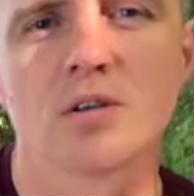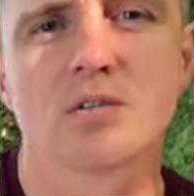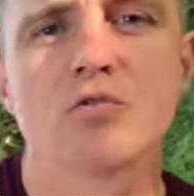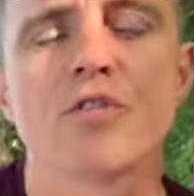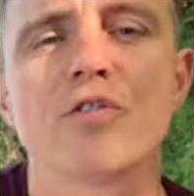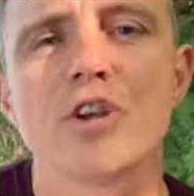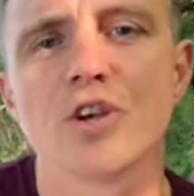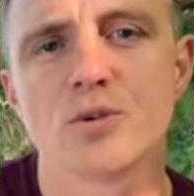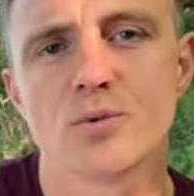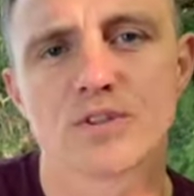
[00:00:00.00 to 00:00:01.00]

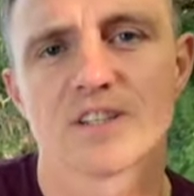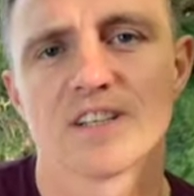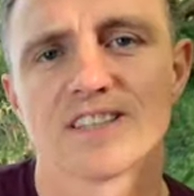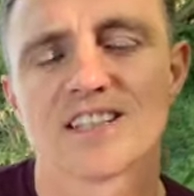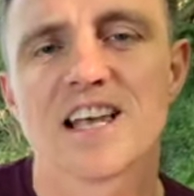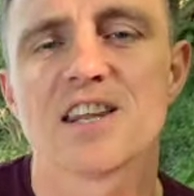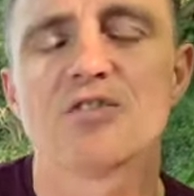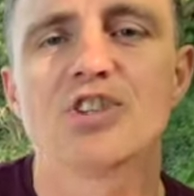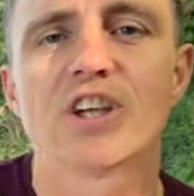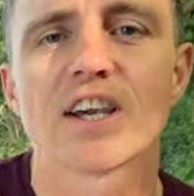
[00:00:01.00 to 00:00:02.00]
Refuse to let the
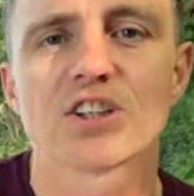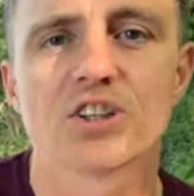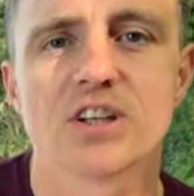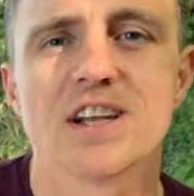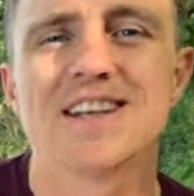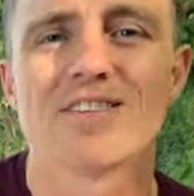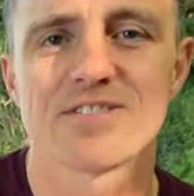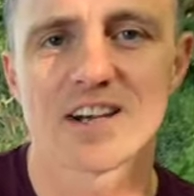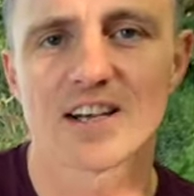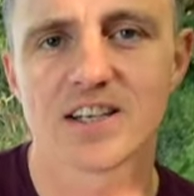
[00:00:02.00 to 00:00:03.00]
rejection
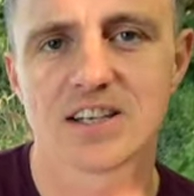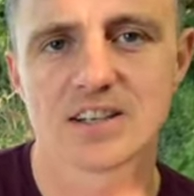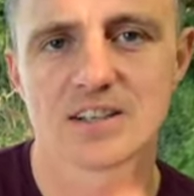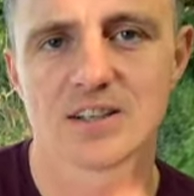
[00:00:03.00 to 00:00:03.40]
define you.